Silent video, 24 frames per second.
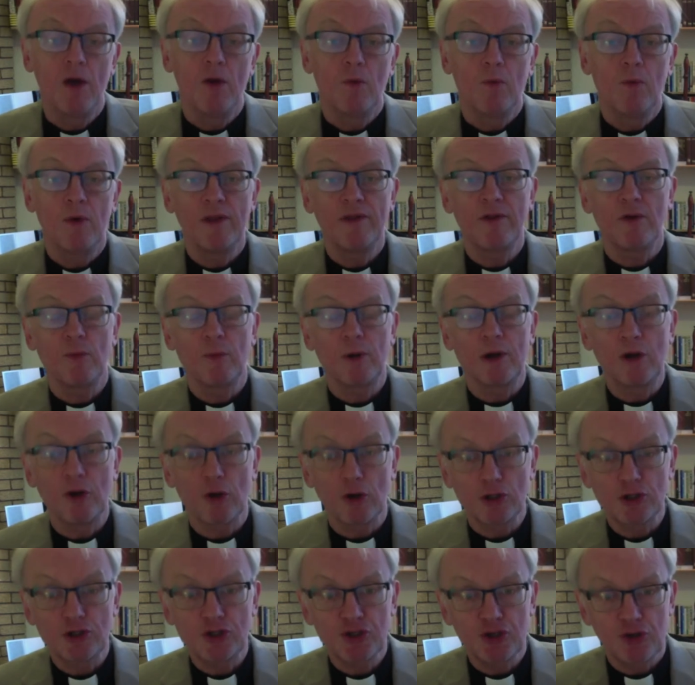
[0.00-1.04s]
whether we're
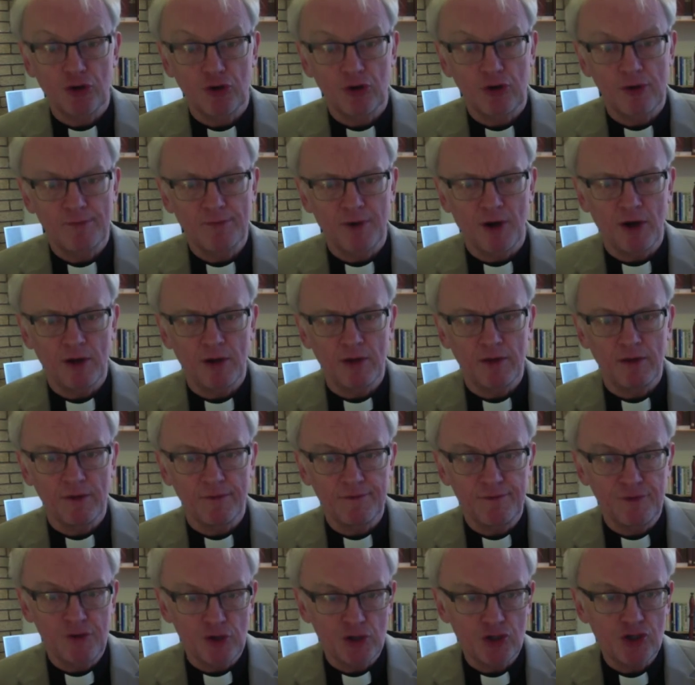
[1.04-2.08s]
not sure about the
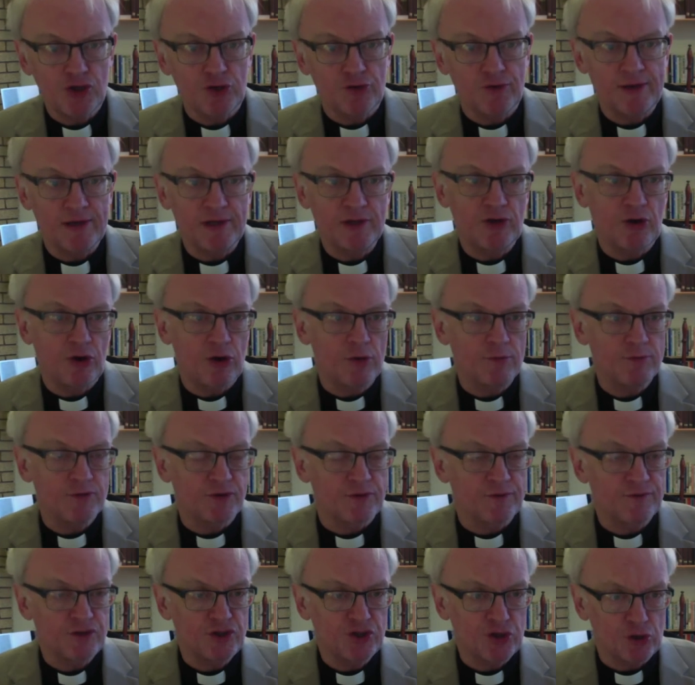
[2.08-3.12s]
future in terms
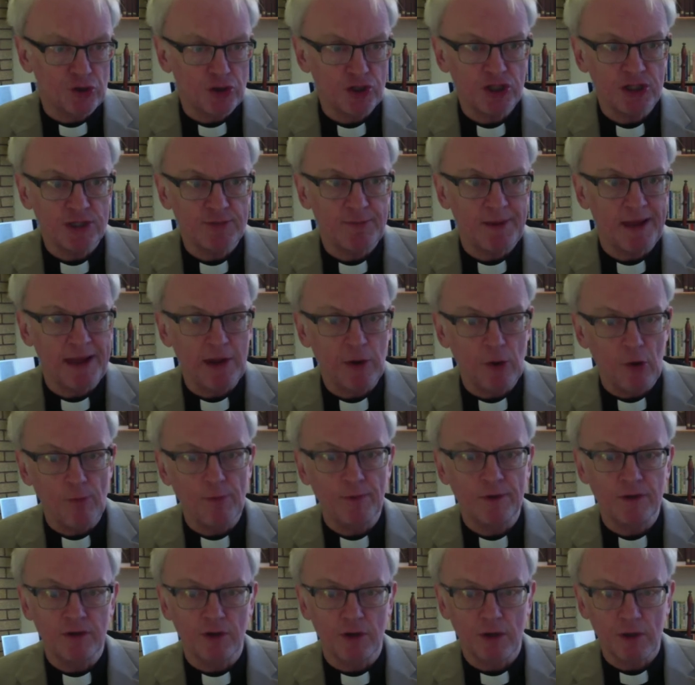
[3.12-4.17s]
of churches being
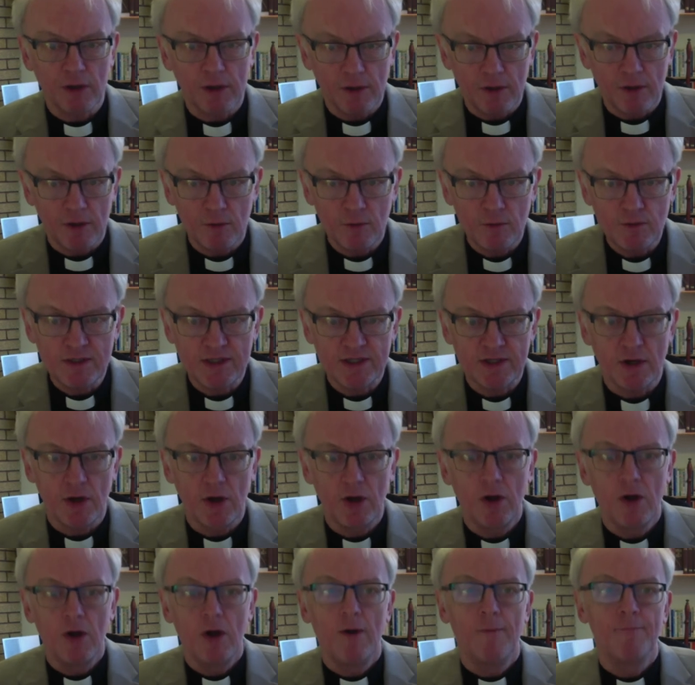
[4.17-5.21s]
opened or closed,
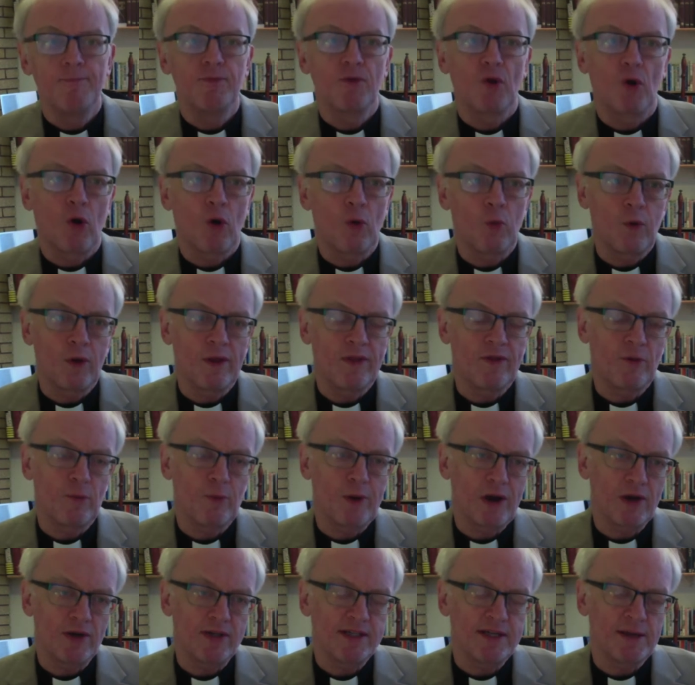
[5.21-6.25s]
or whether
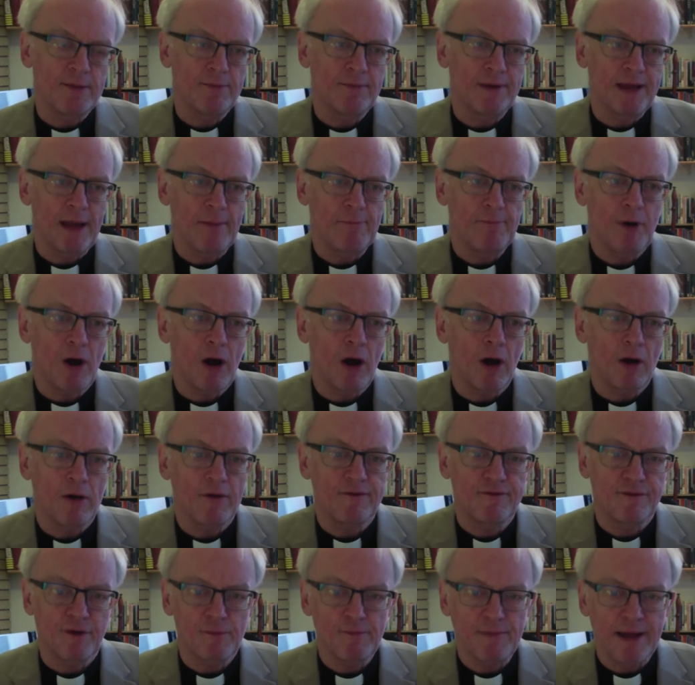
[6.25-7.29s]
we are simply
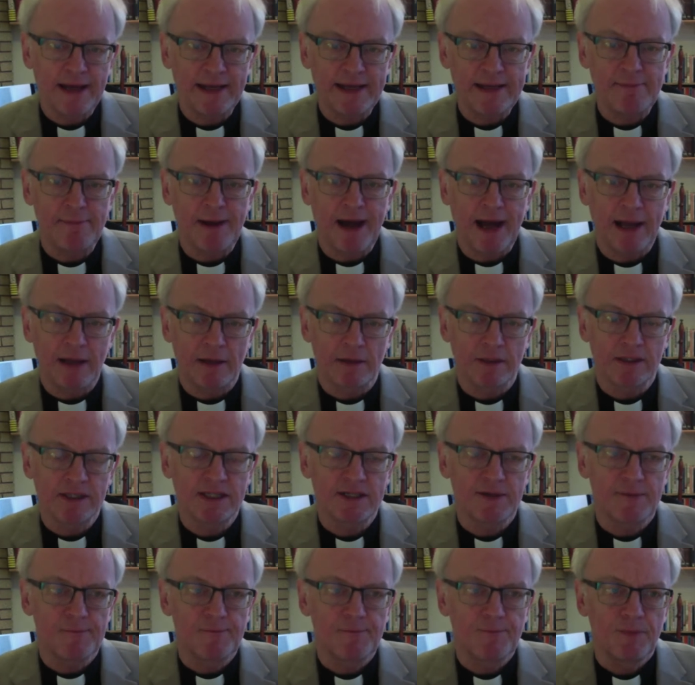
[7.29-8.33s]
apart for many
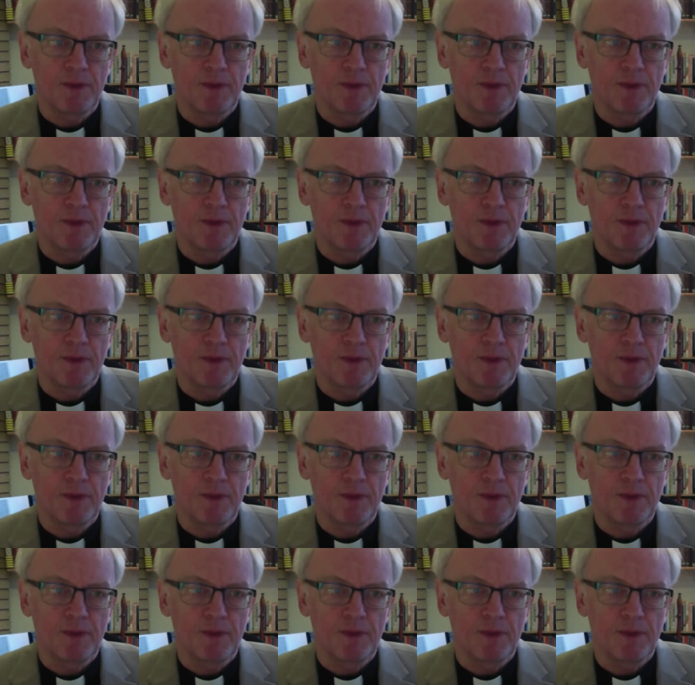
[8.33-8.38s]
miles.